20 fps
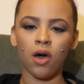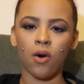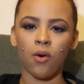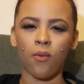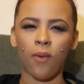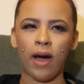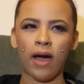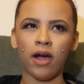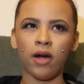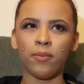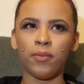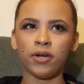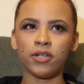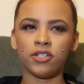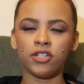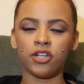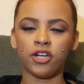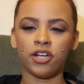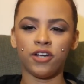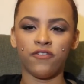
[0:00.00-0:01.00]
Why are
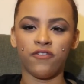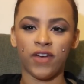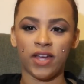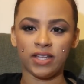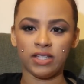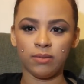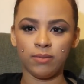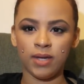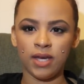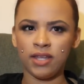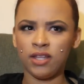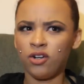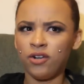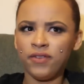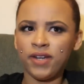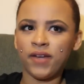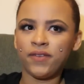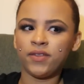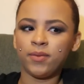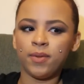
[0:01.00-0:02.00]
books a good investment? They don't
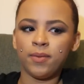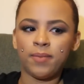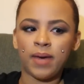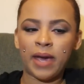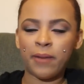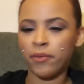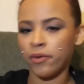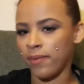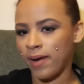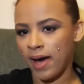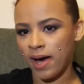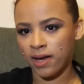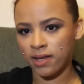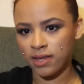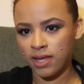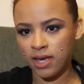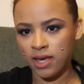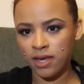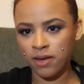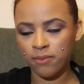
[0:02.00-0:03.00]
even have to be
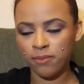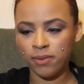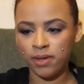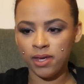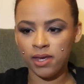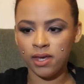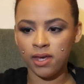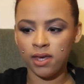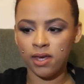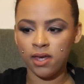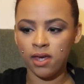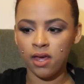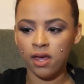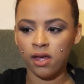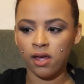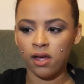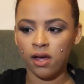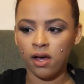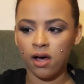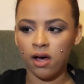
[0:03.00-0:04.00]
paperback. They can be
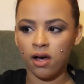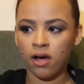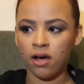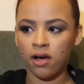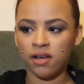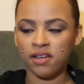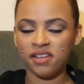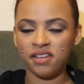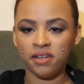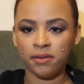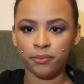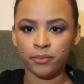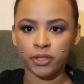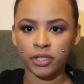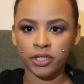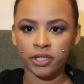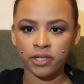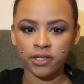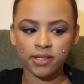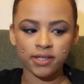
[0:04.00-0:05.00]

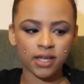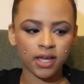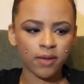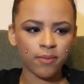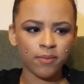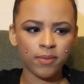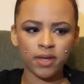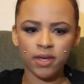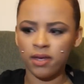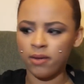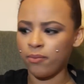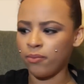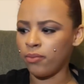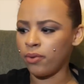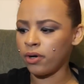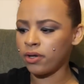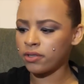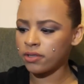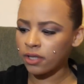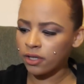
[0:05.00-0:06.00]
ebooks. They can be
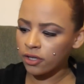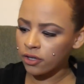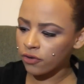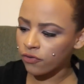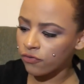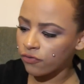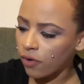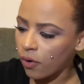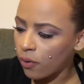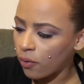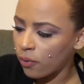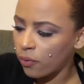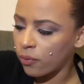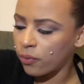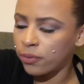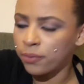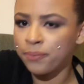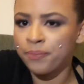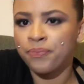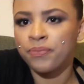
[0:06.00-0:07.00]
books on your
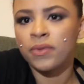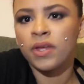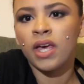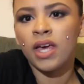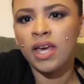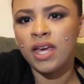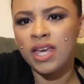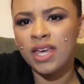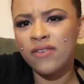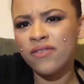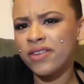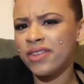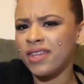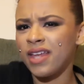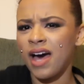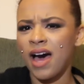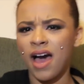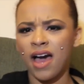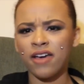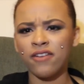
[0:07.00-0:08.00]
phone. Even the
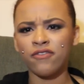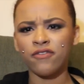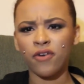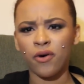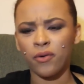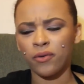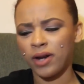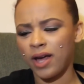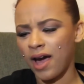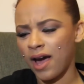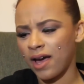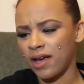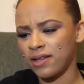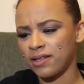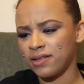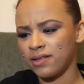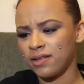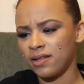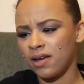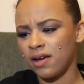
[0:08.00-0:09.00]
iPhone
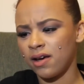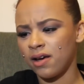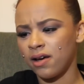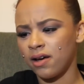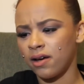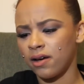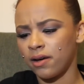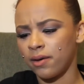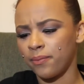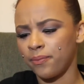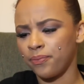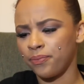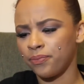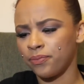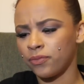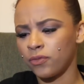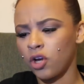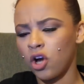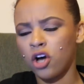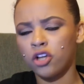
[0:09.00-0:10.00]
has
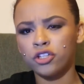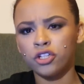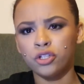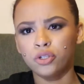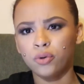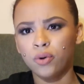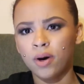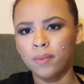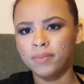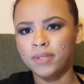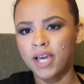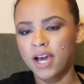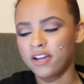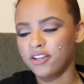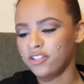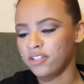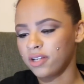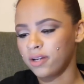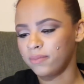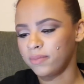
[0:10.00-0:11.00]
on the new update, I
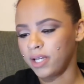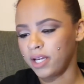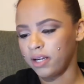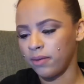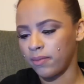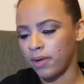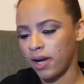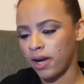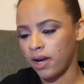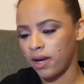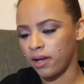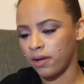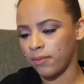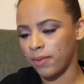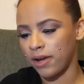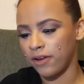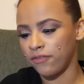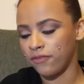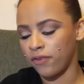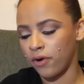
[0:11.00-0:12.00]
just updated
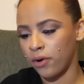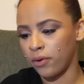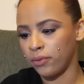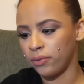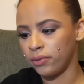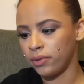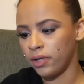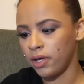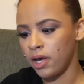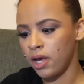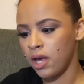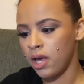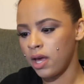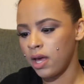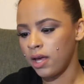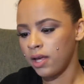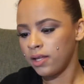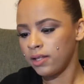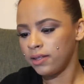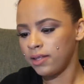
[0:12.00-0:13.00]
my phone.
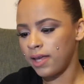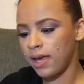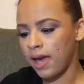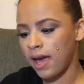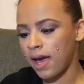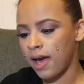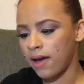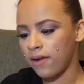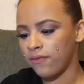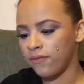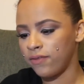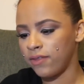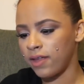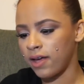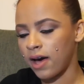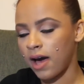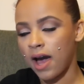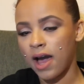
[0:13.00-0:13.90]
They have the